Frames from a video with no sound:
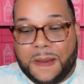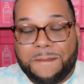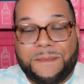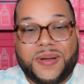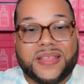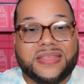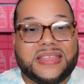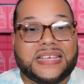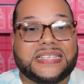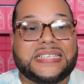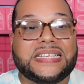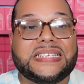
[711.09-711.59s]

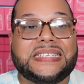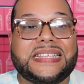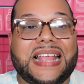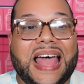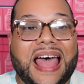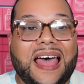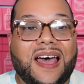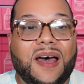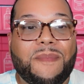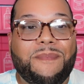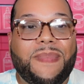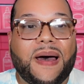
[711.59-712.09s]
But this is
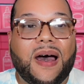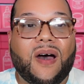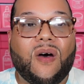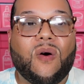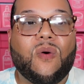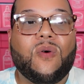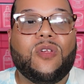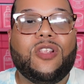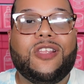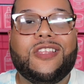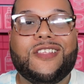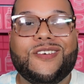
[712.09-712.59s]
not
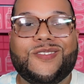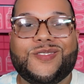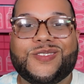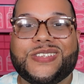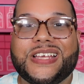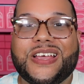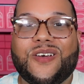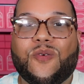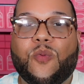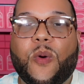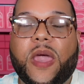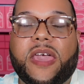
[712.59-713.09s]
about
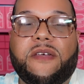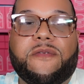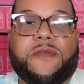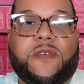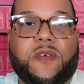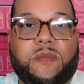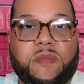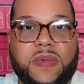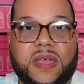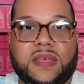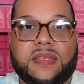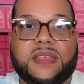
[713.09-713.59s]
losing weight
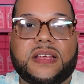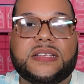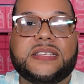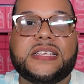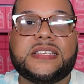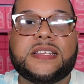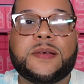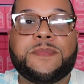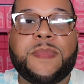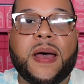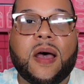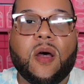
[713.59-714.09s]
for me. This
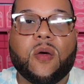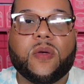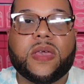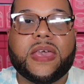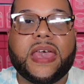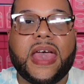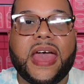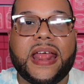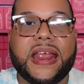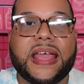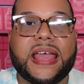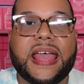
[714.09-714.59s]
is about
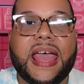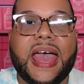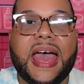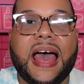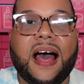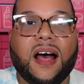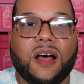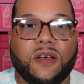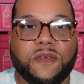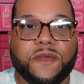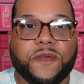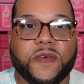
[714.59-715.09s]
getting
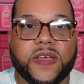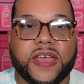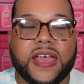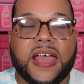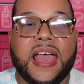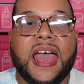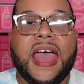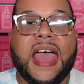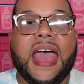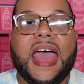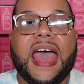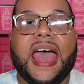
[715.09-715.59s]

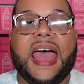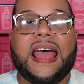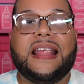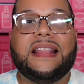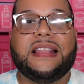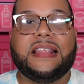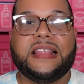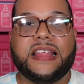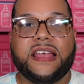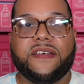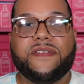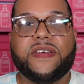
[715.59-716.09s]
healthy
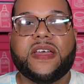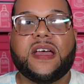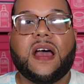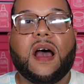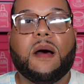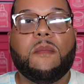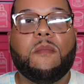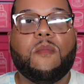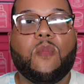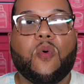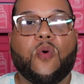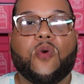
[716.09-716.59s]
and living
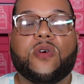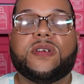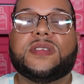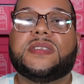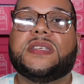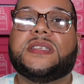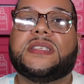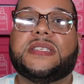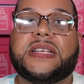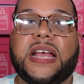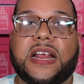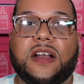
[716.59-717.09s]
a more
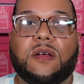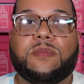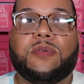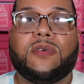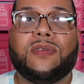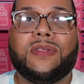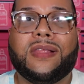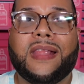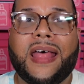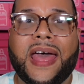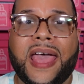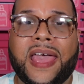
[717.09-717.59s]
sustainable
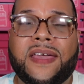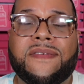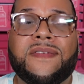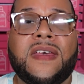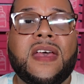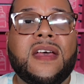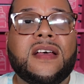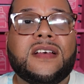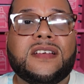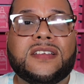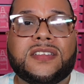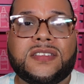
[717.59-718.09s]

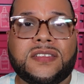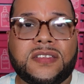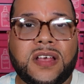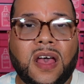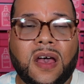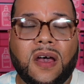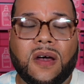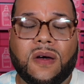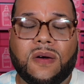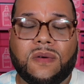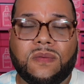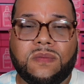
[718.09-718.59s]
life.
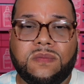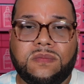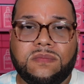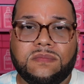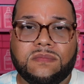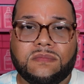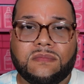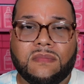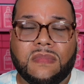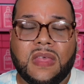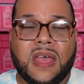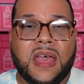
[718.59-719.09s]
So,
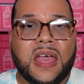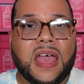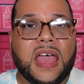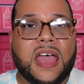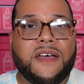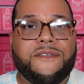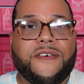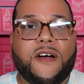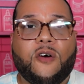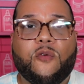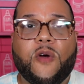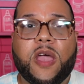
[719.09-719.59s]

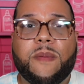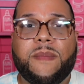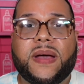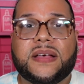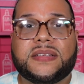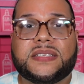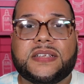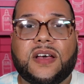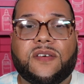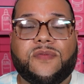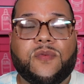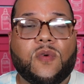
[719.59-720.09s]
if I weigh
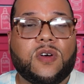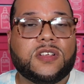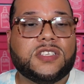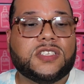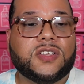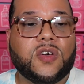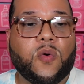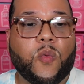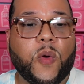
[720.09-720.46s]
myself once a